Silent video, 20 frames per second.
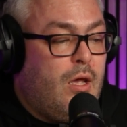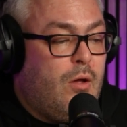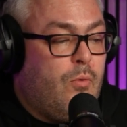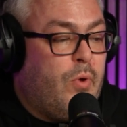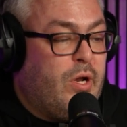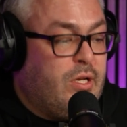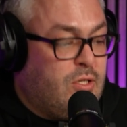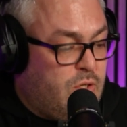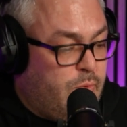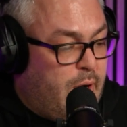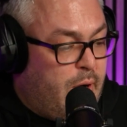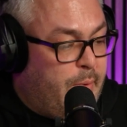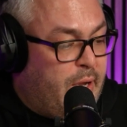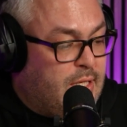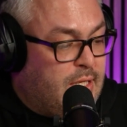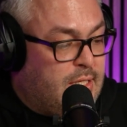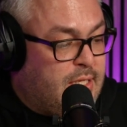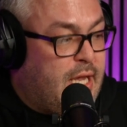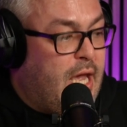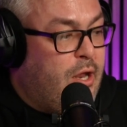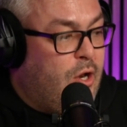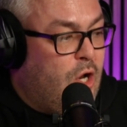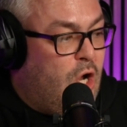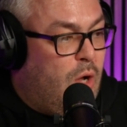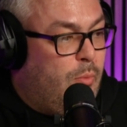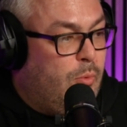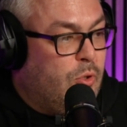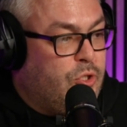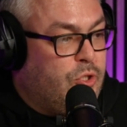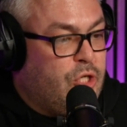Went to get a
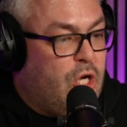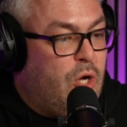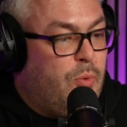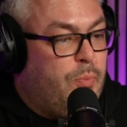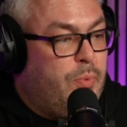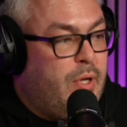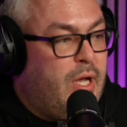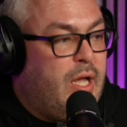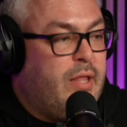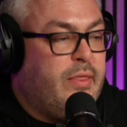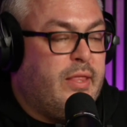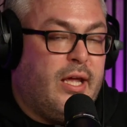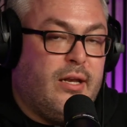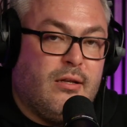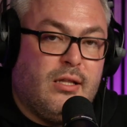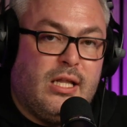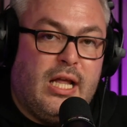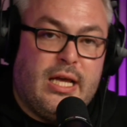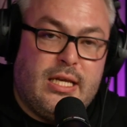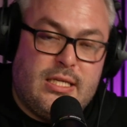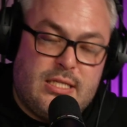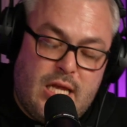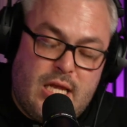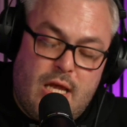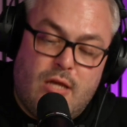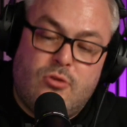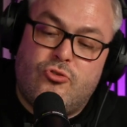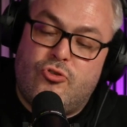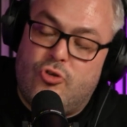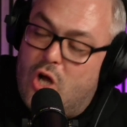normal job, and then, like you
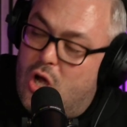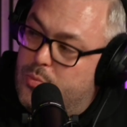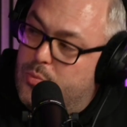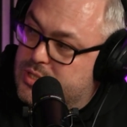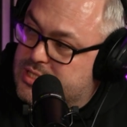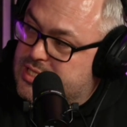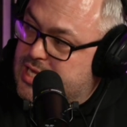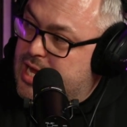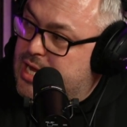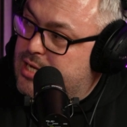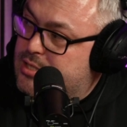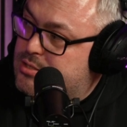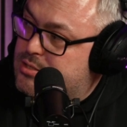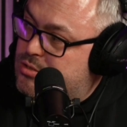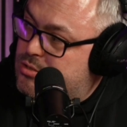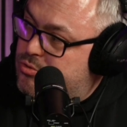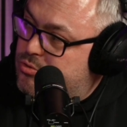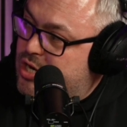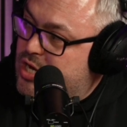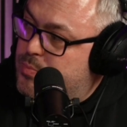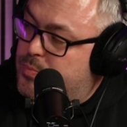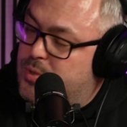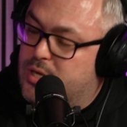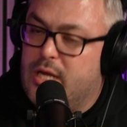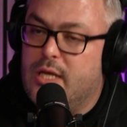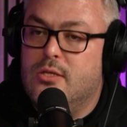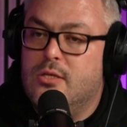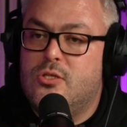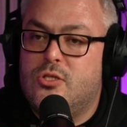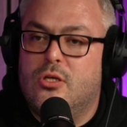say, trauma starts
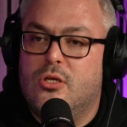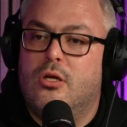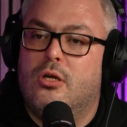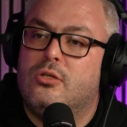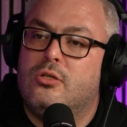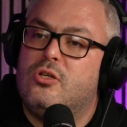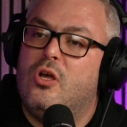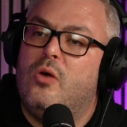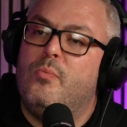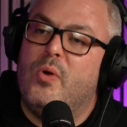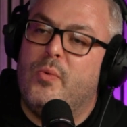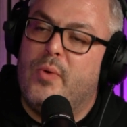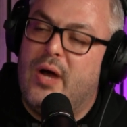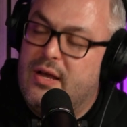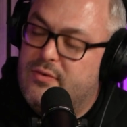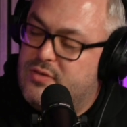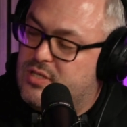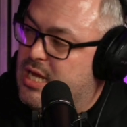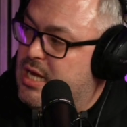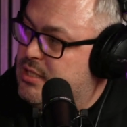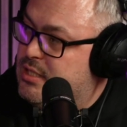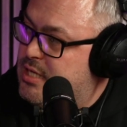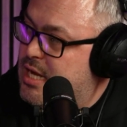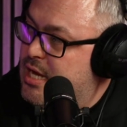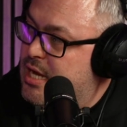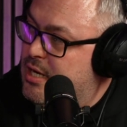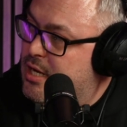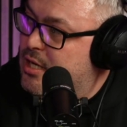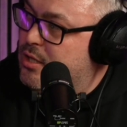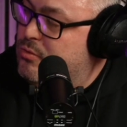creeping in. So sort of my wife starts
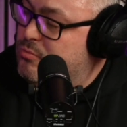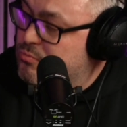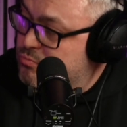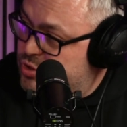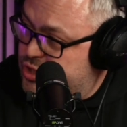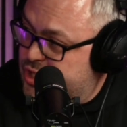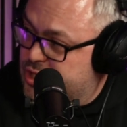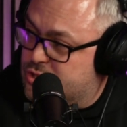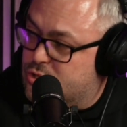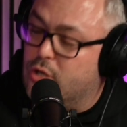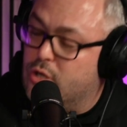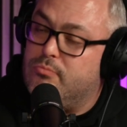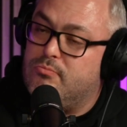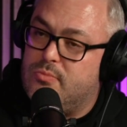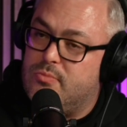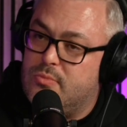getting ill. She's got